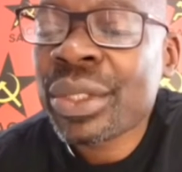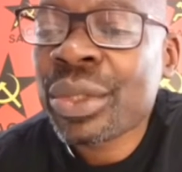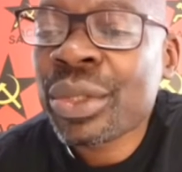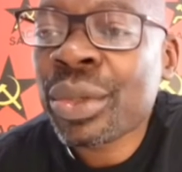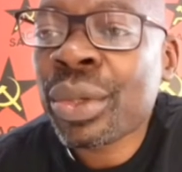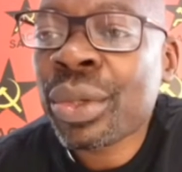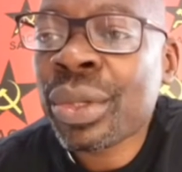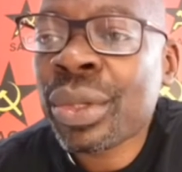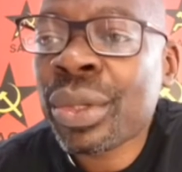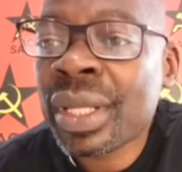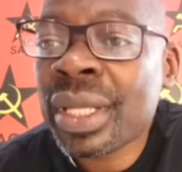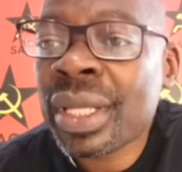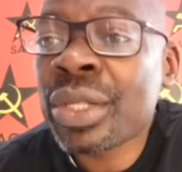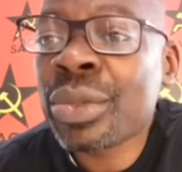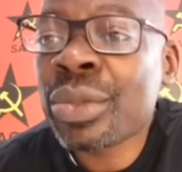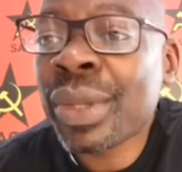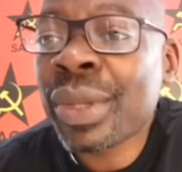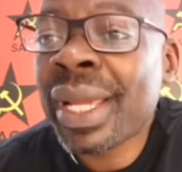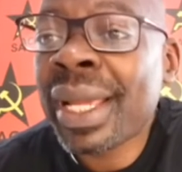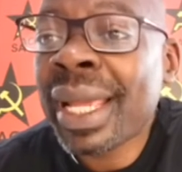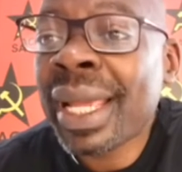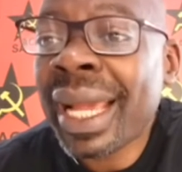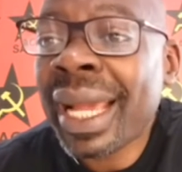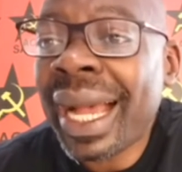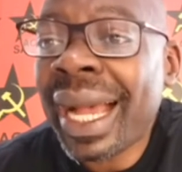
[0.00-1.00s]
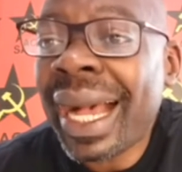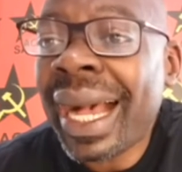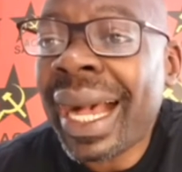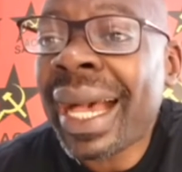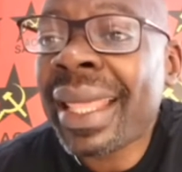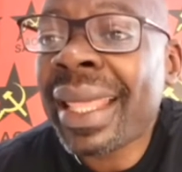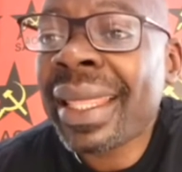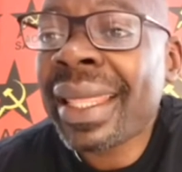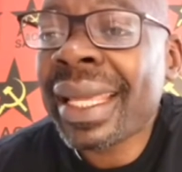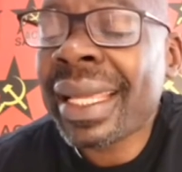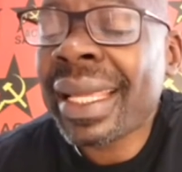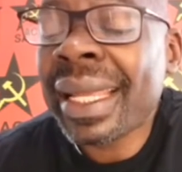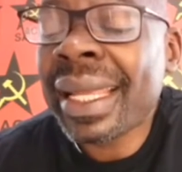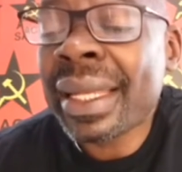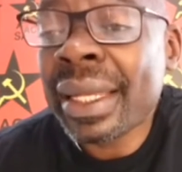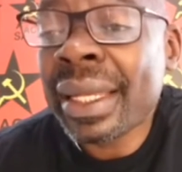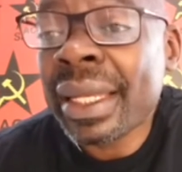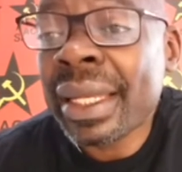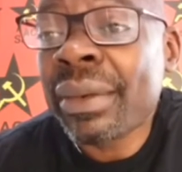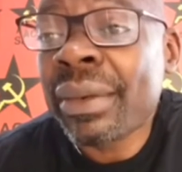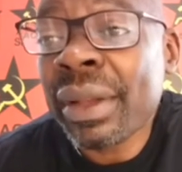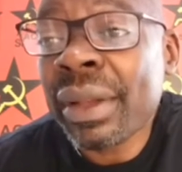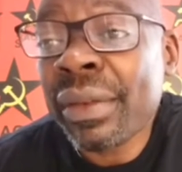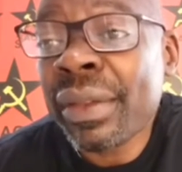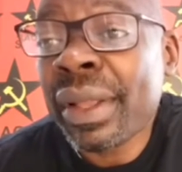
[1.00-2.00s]
So this way,
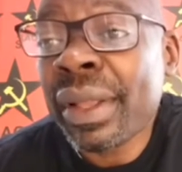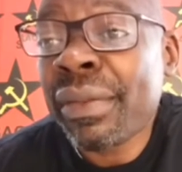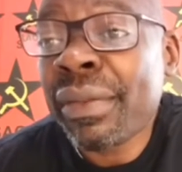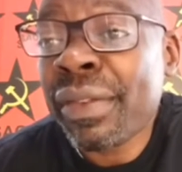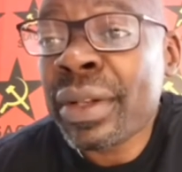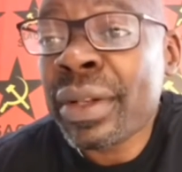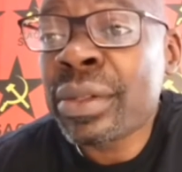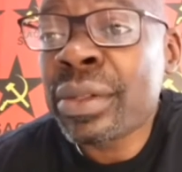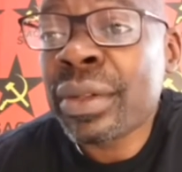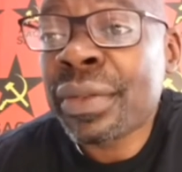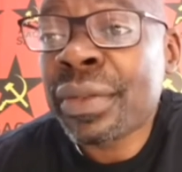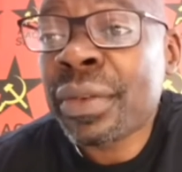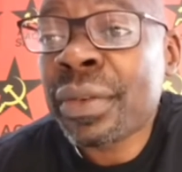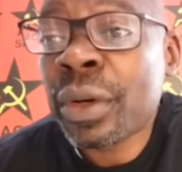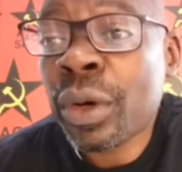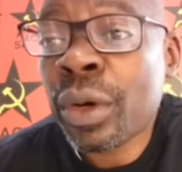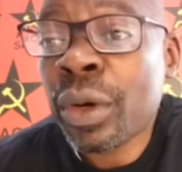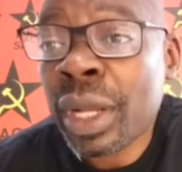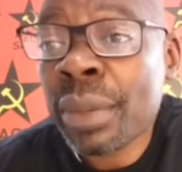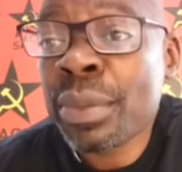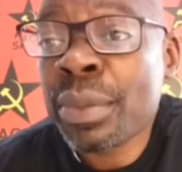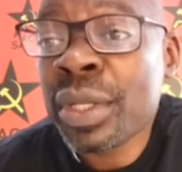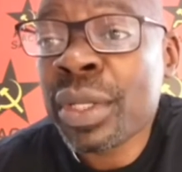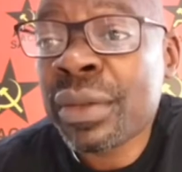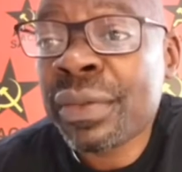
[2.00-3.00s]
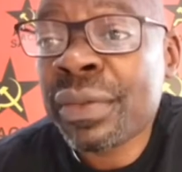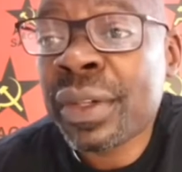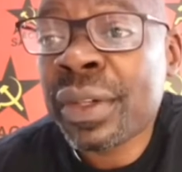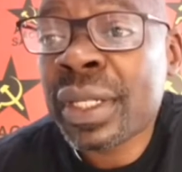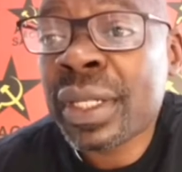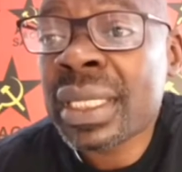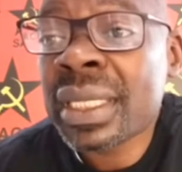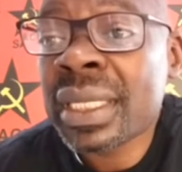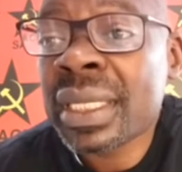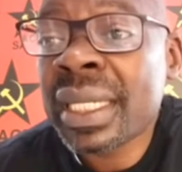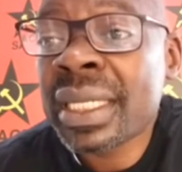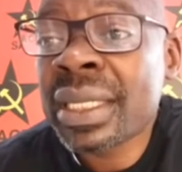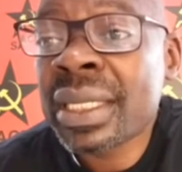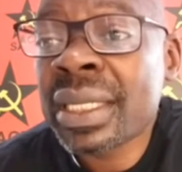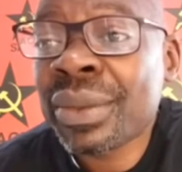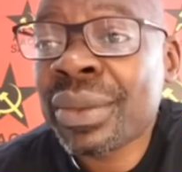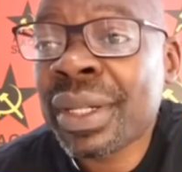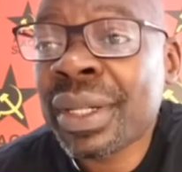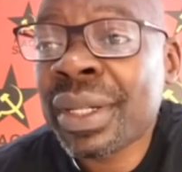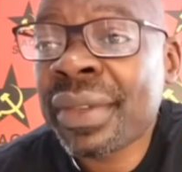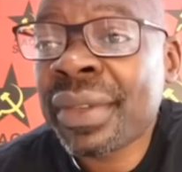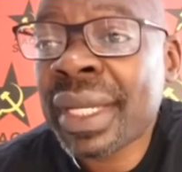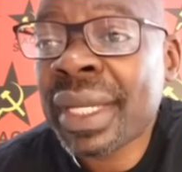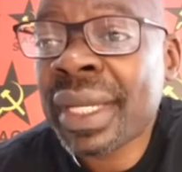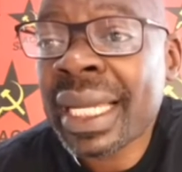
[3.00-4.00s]
in the field of corruption, for instance,
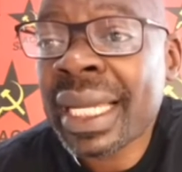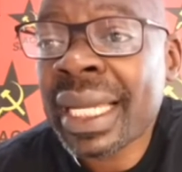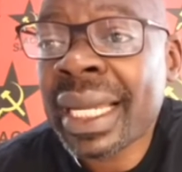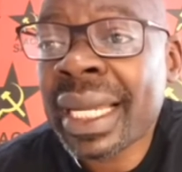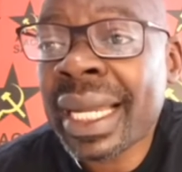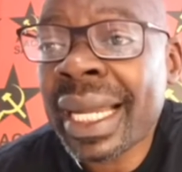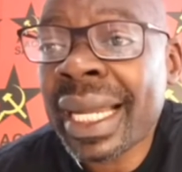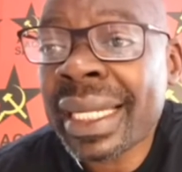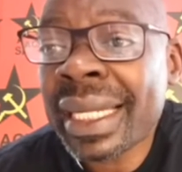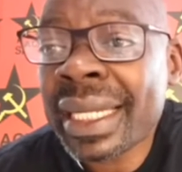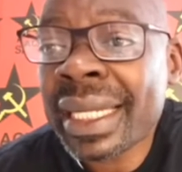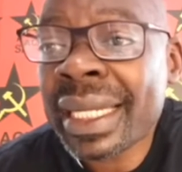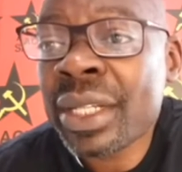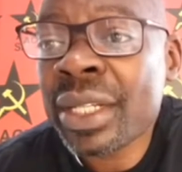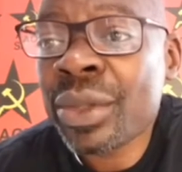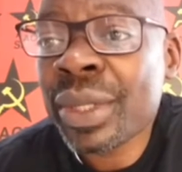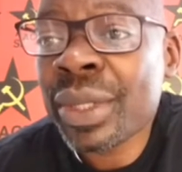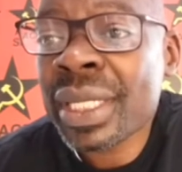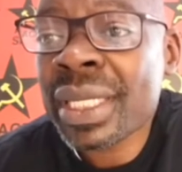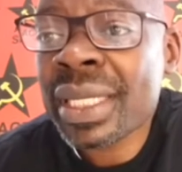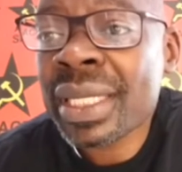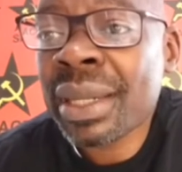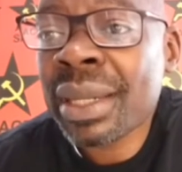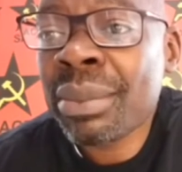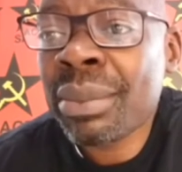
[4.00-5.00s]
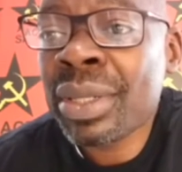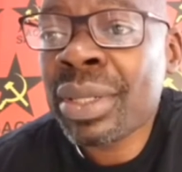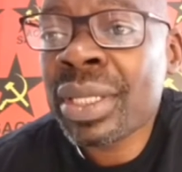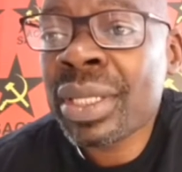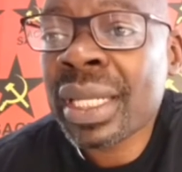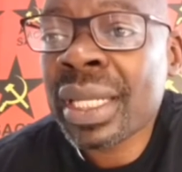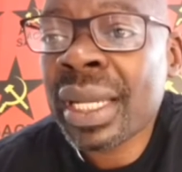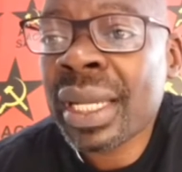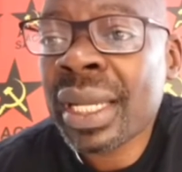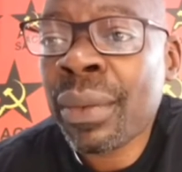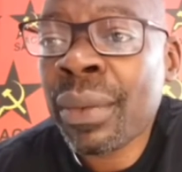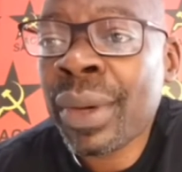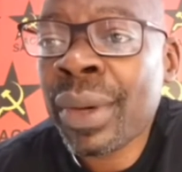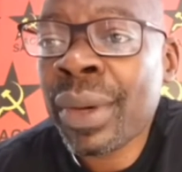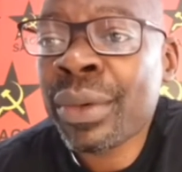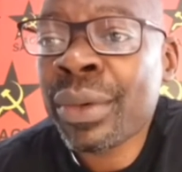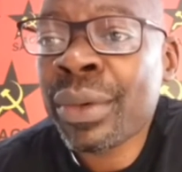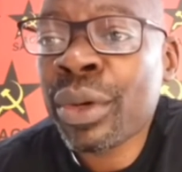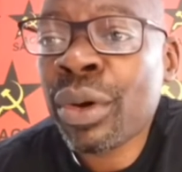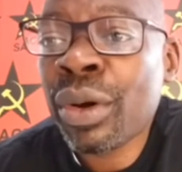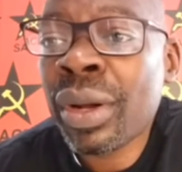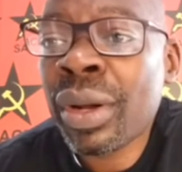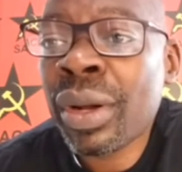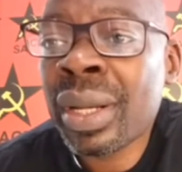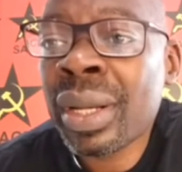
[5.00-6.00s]
we have agreed to establish what
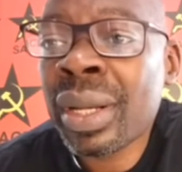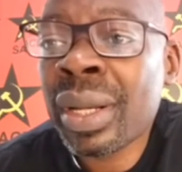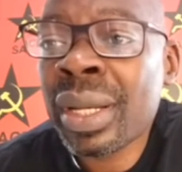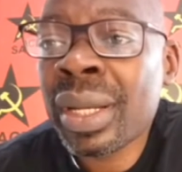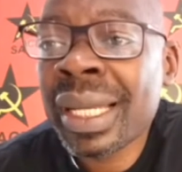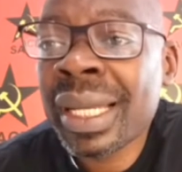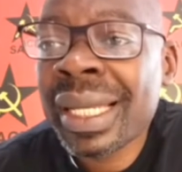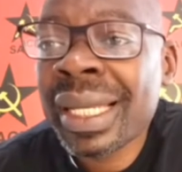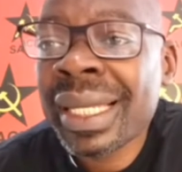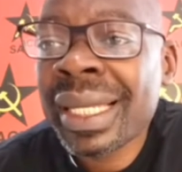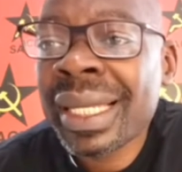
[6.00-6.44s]
we call